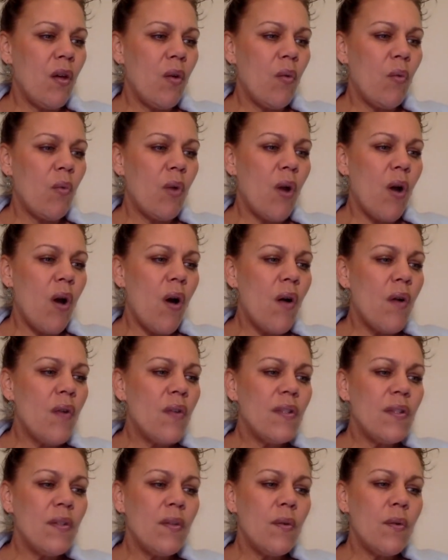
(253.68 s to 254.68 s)
We're
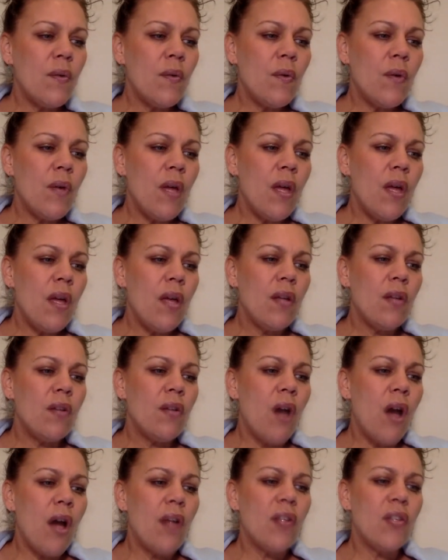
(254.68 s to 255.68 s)
also
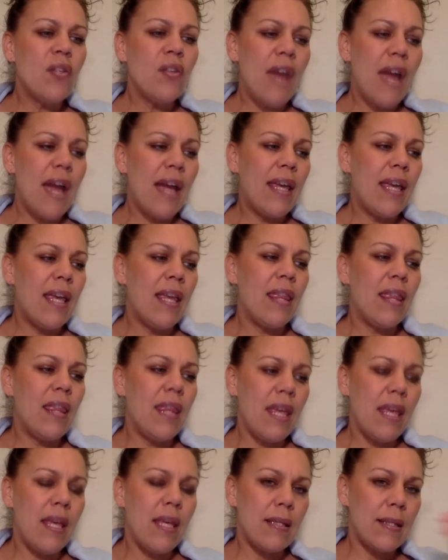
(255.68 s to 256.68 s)
not tracking
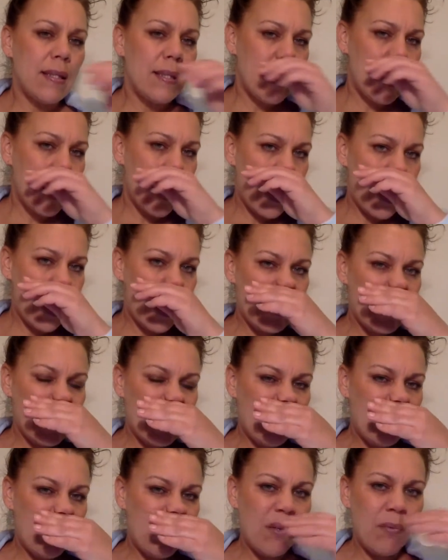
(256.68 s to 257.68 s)
things that
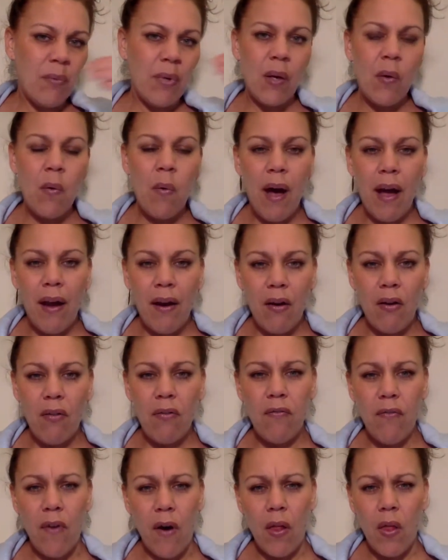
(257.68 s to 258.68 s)
would require
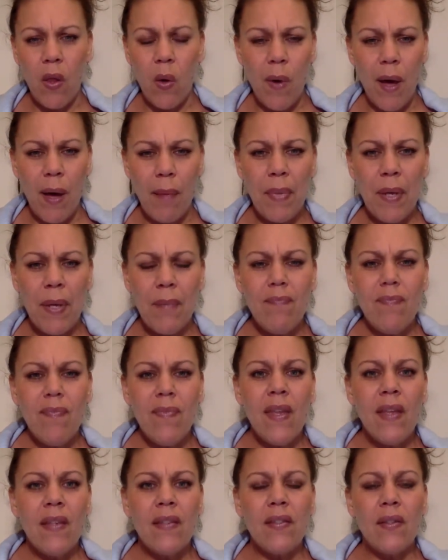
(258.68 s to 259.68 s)
follow-up.
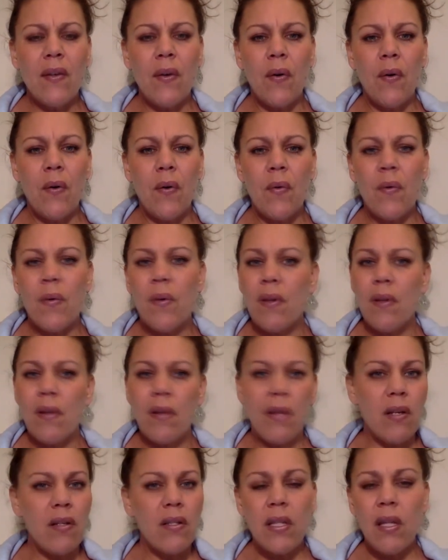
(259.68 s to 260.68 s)
So
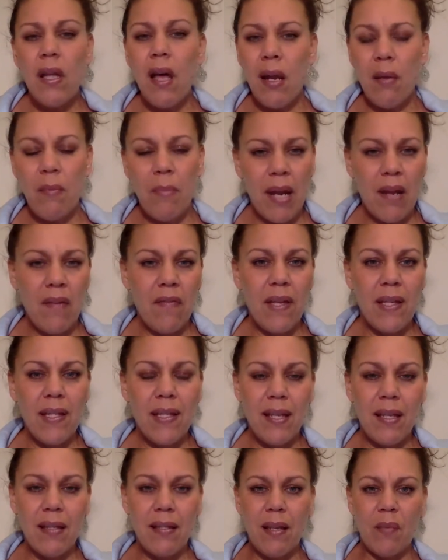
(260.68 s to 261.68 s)
there's a lot of benefits
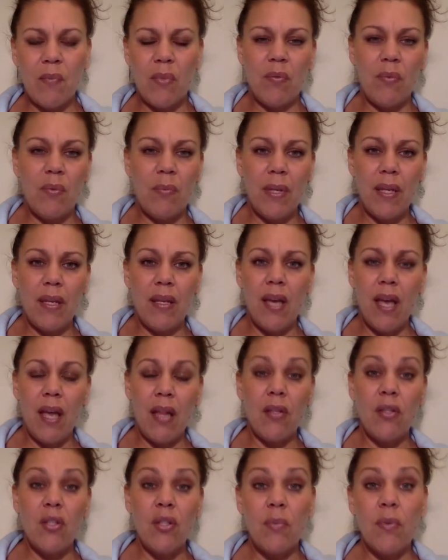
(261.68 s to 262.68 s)
that someone would be
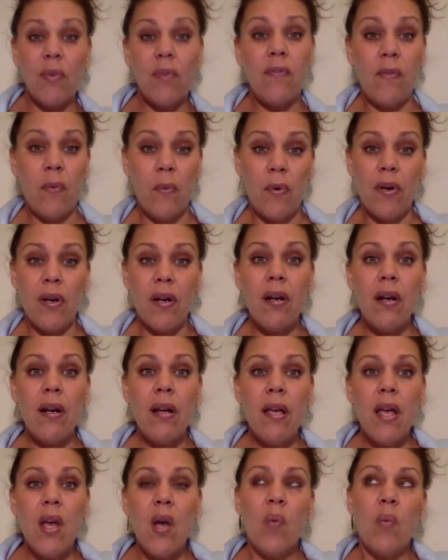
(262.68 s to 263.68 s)
eligible for
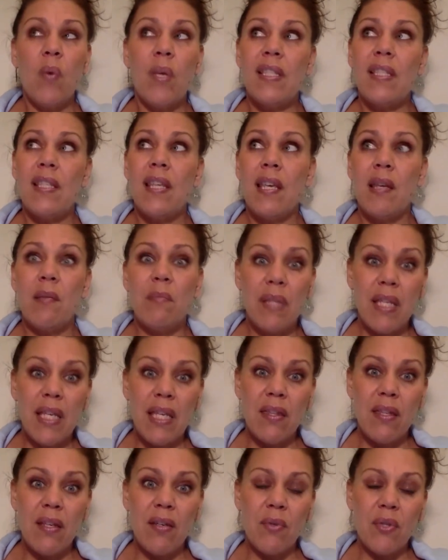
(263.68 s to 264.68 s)
once they
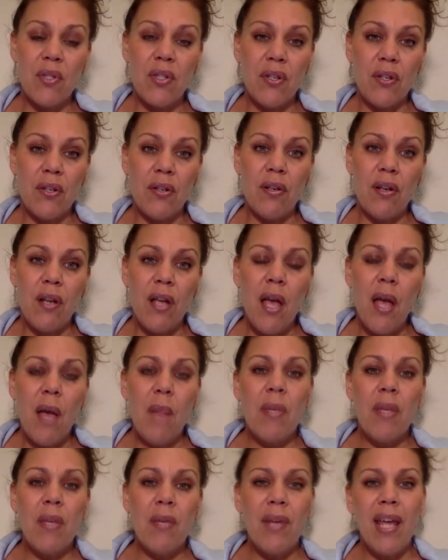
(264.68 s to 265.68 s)
complete their return,
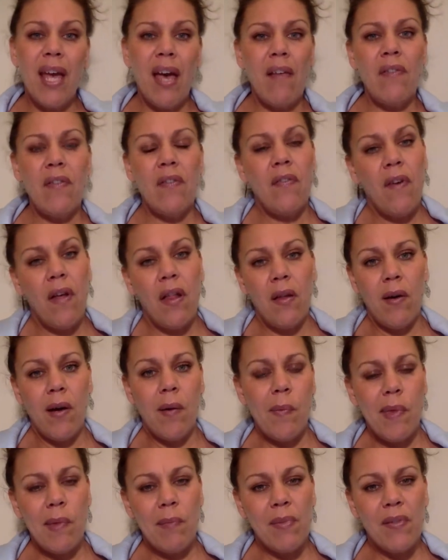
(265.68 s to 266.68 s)
but you would have to follow up
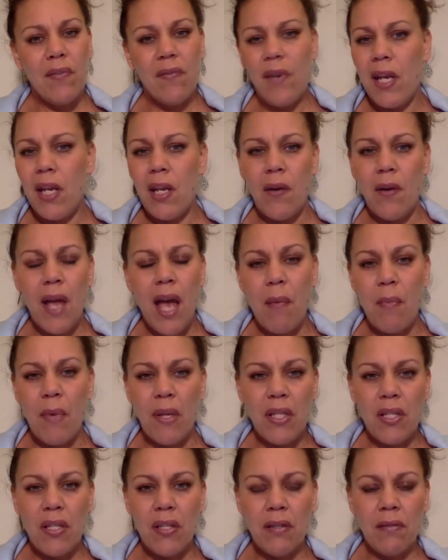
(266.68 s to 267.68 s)
with them to find out how
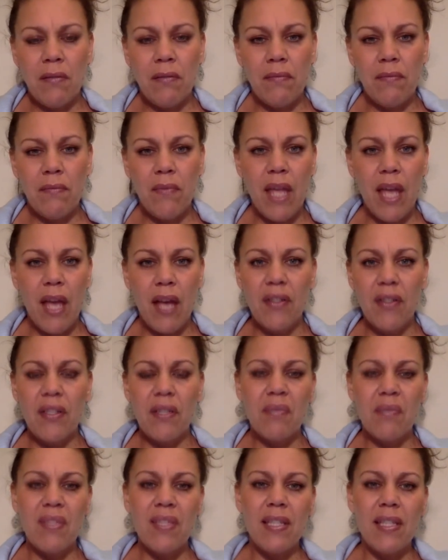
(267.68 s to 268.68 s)
much they actually
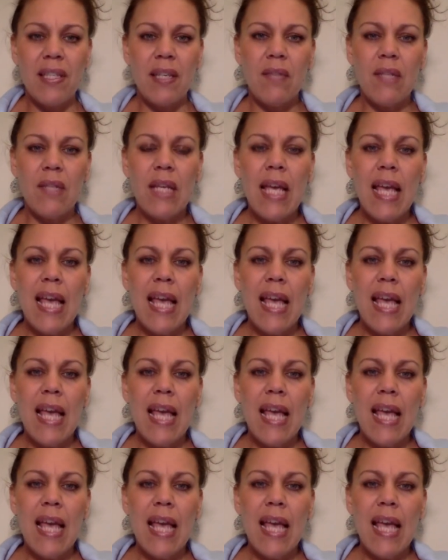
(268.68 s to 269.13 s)
received.